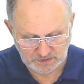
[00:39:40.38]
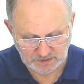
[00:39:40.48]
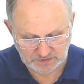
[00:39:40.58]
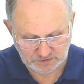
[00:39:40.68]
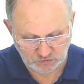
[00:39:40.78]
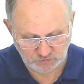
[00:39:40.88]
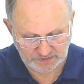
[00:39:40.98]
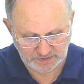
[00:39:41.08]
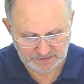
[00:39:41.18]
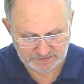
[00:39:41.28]
and so we
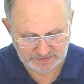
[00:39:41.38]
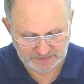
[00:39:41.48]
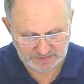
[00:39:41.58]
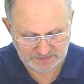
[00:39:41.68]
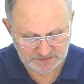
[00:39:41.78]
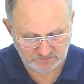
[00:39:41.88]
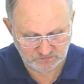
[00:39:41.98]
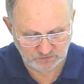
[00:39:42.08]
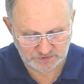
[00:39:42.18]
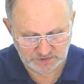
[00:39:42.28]
get the answer
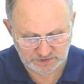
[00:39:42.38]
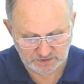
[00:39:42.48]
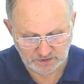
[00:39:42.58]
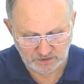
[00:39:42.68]
for the